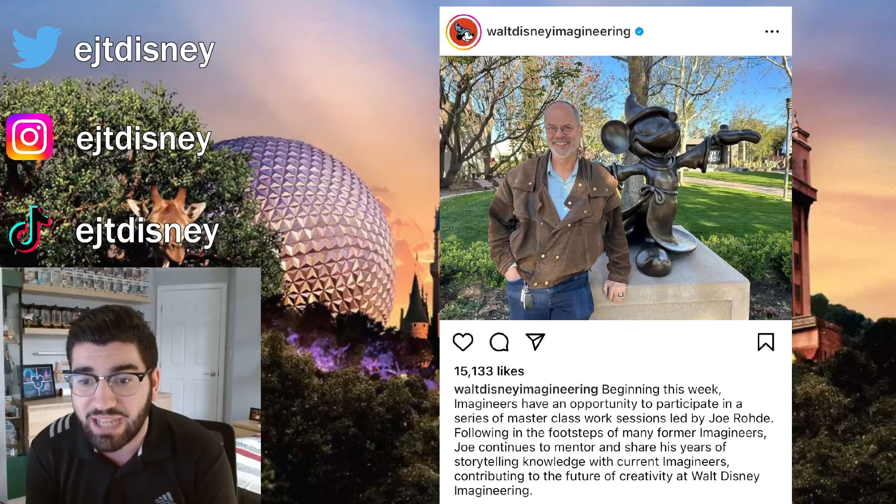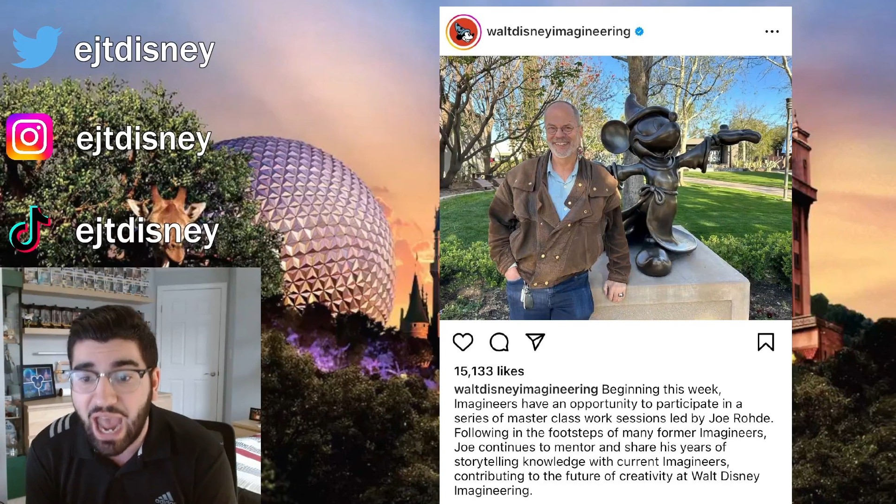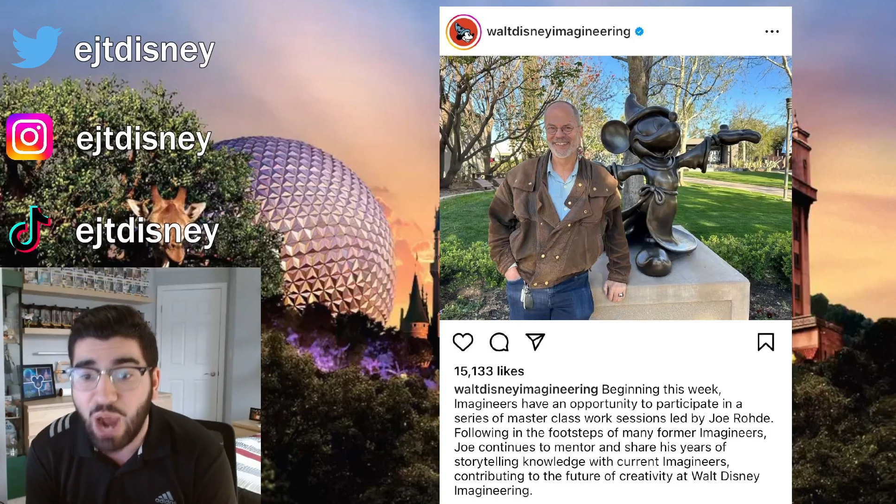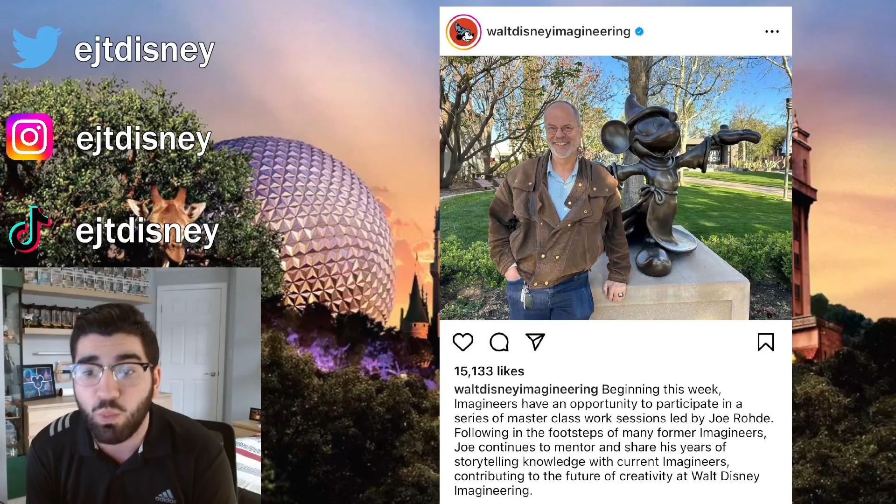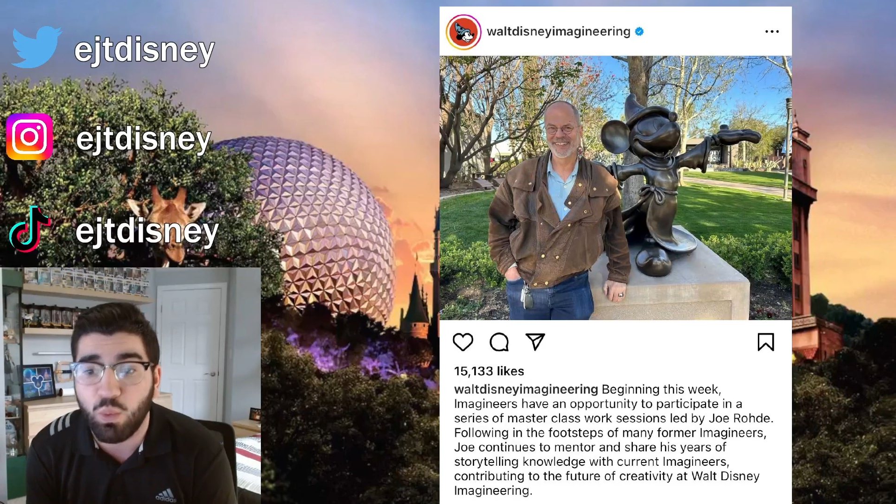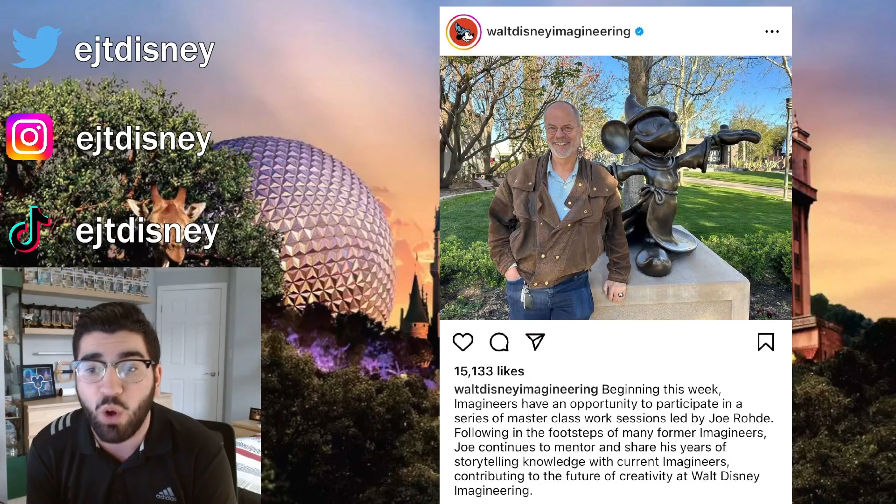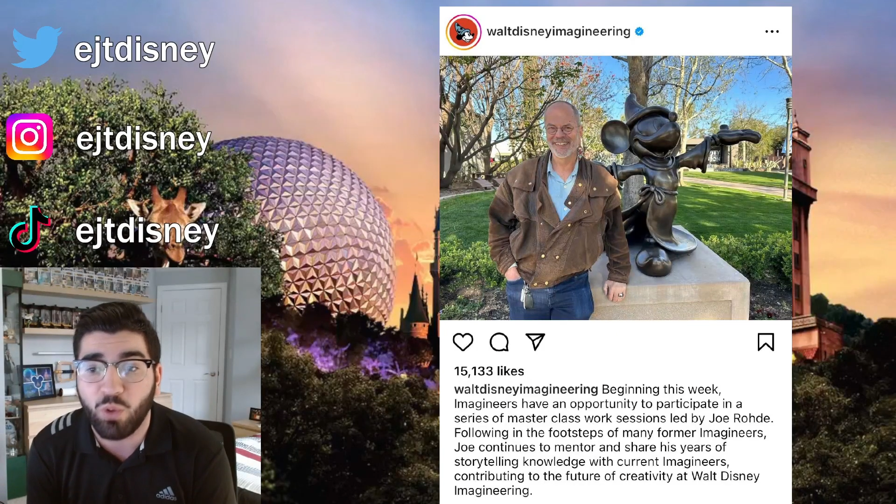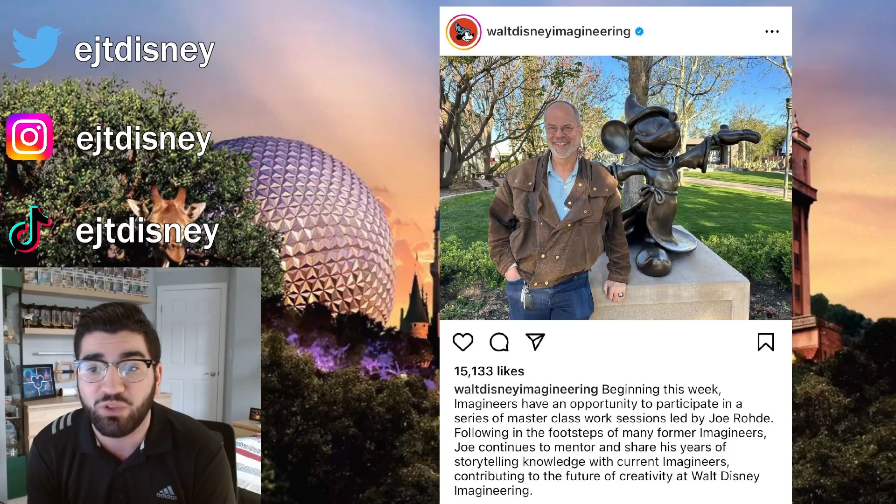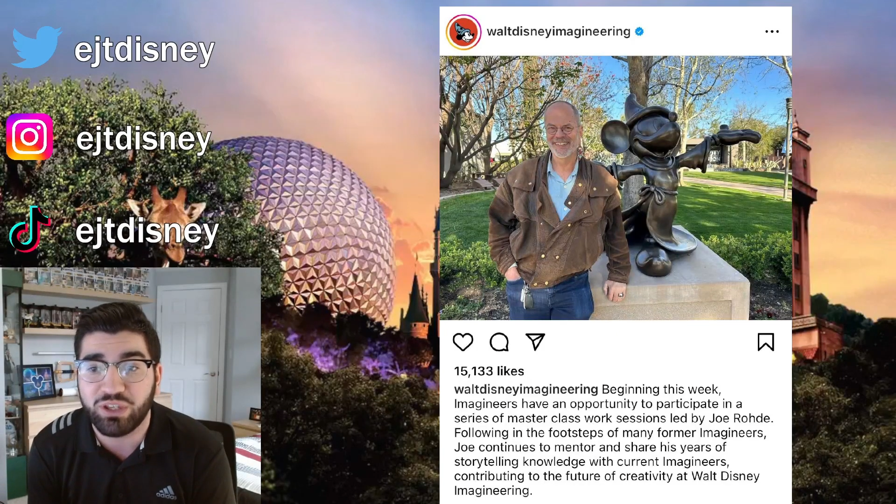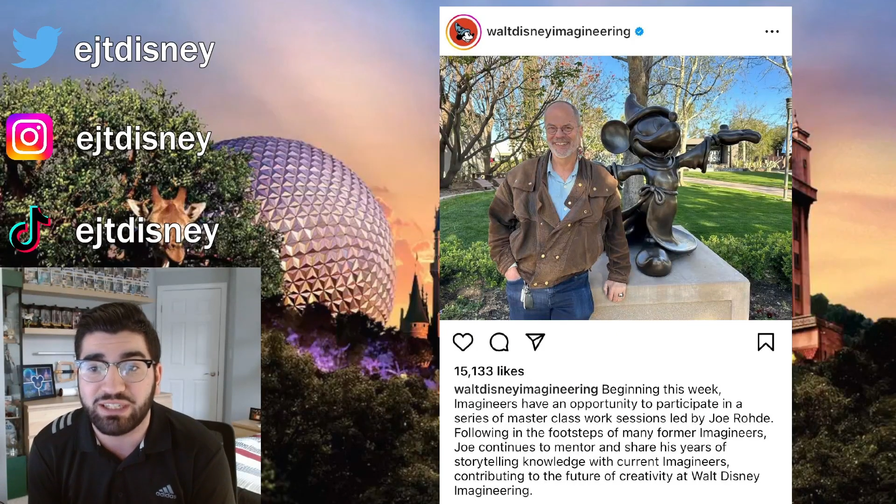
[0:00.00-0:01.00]
at
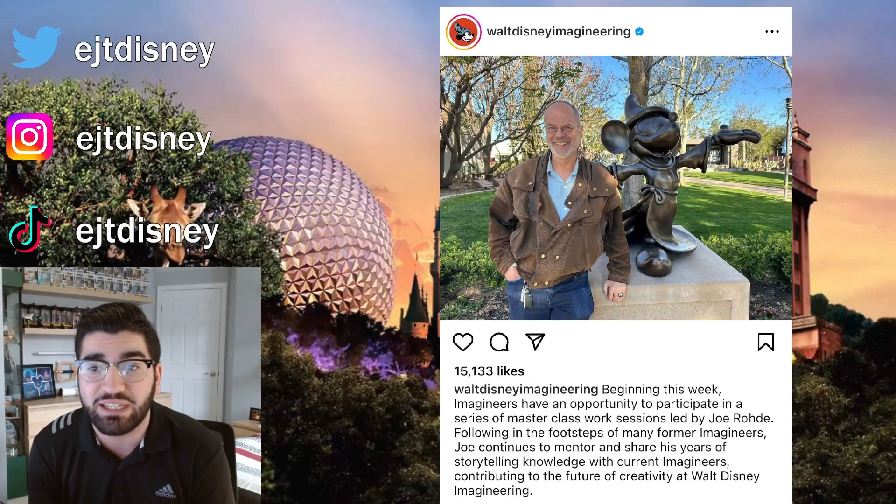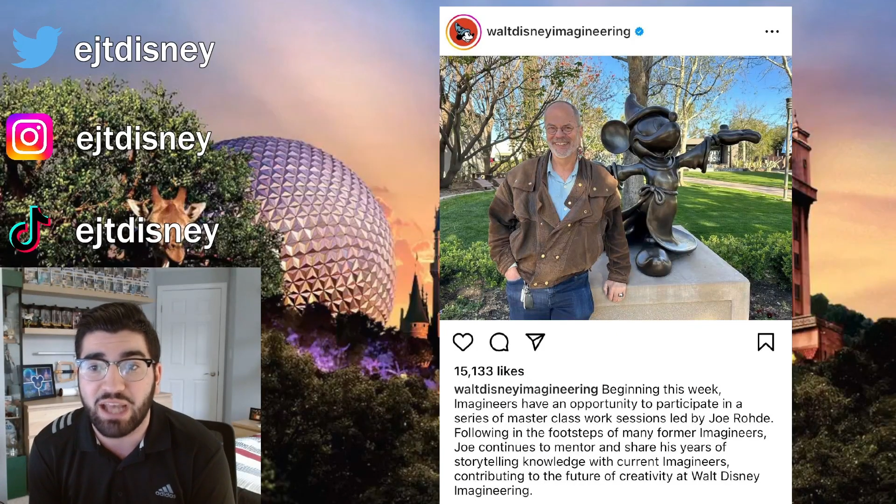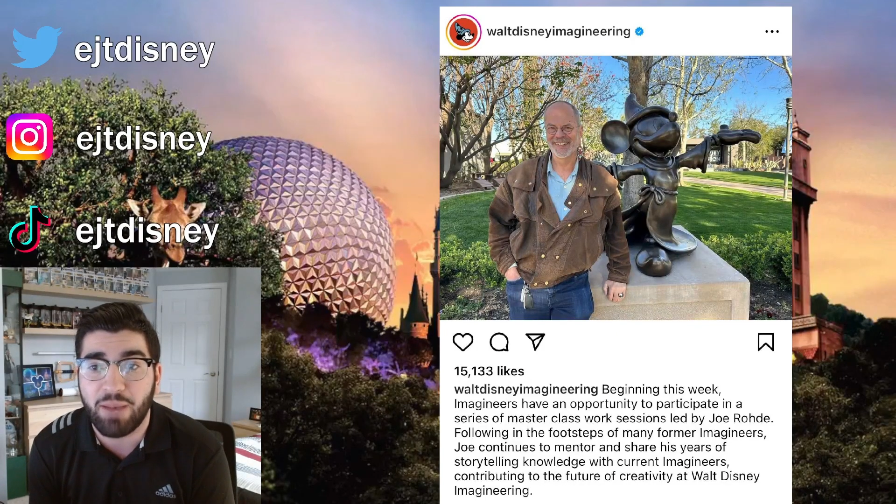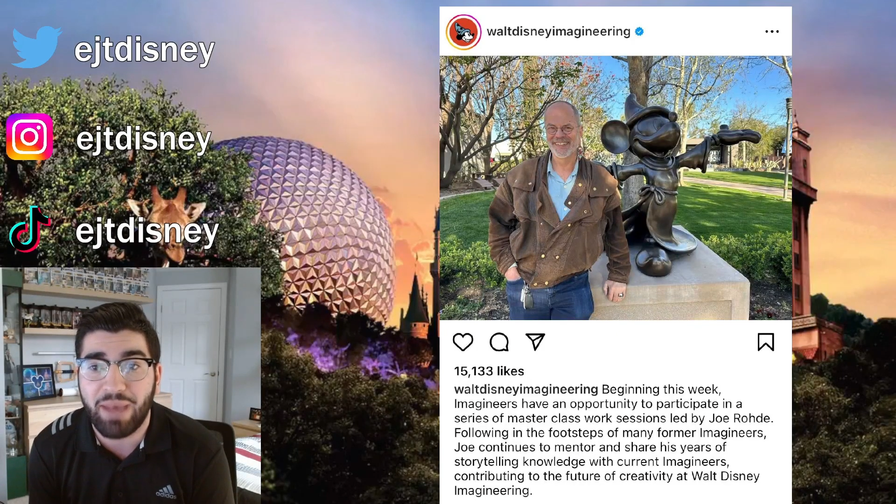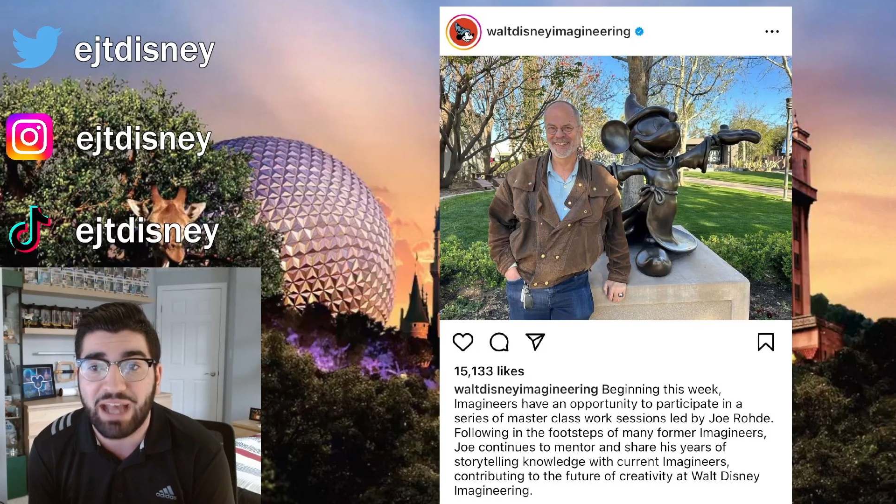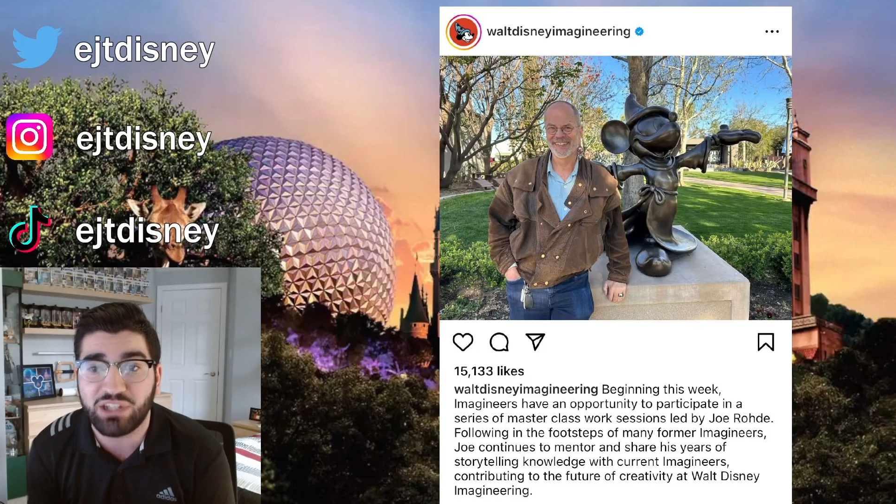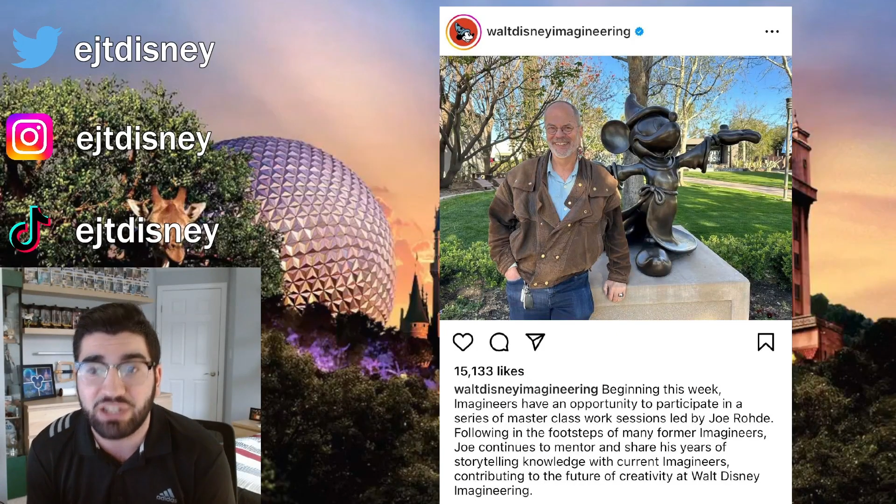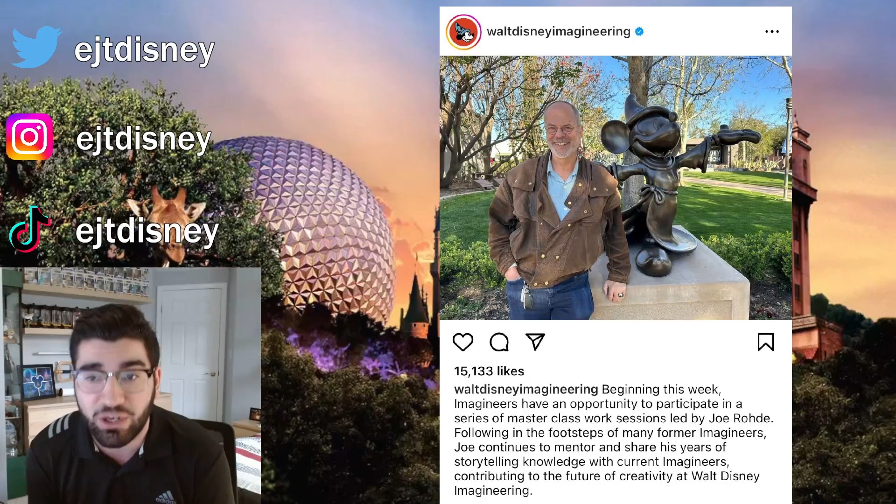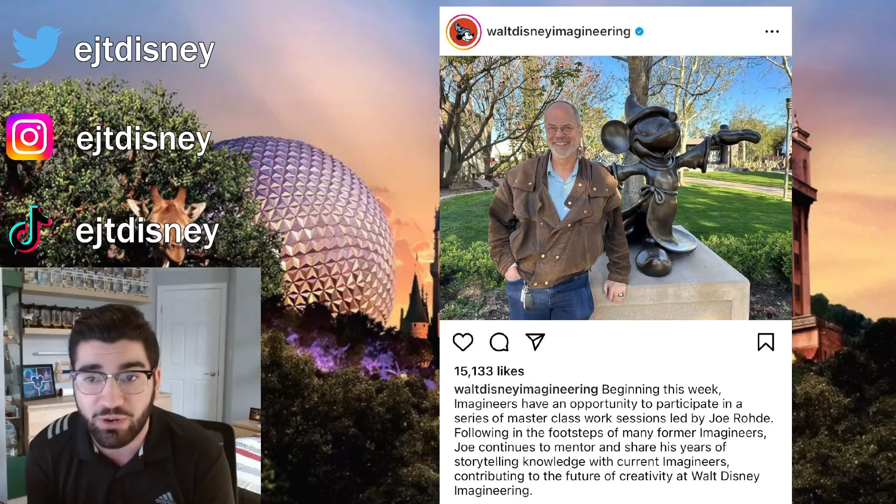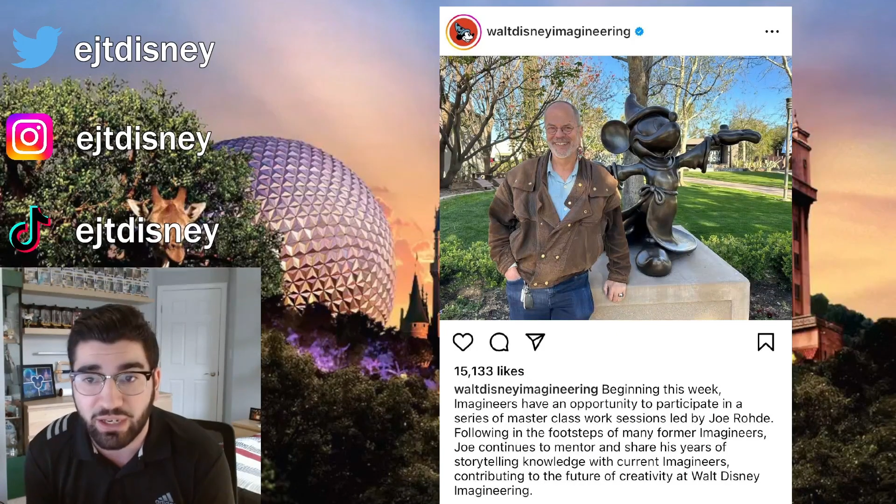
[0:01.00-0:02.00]
Walt Disney
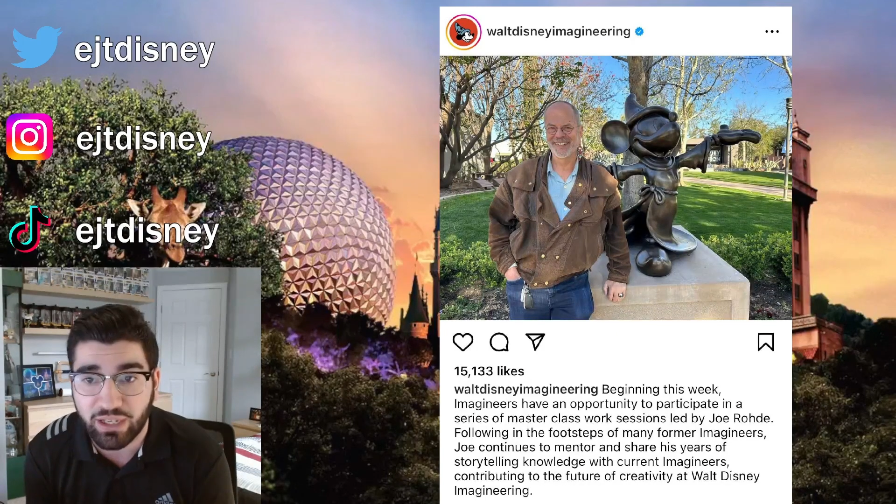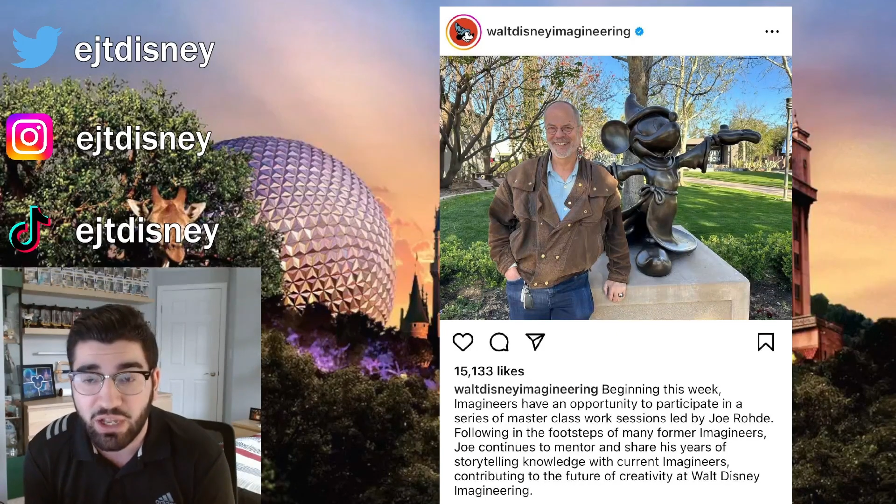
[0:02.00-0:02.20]
Imagineering."